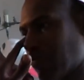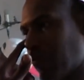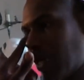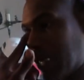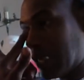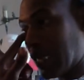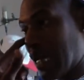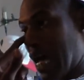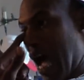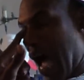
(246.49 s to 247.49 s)
which
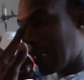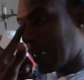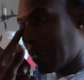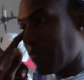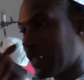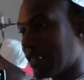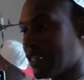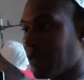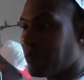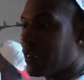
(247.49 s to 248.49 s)
I think
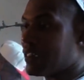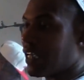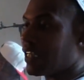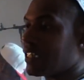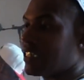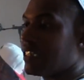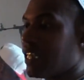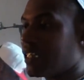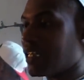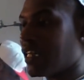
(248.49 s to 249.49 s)
Mississippi and Texas
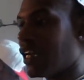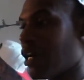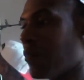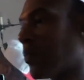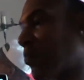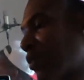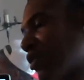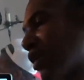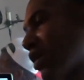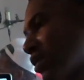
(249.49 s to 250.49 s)
need to link up and
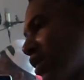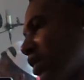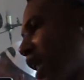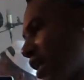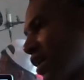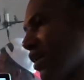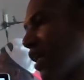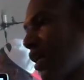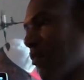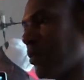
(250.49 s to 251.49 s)
push their shit like the Atlanta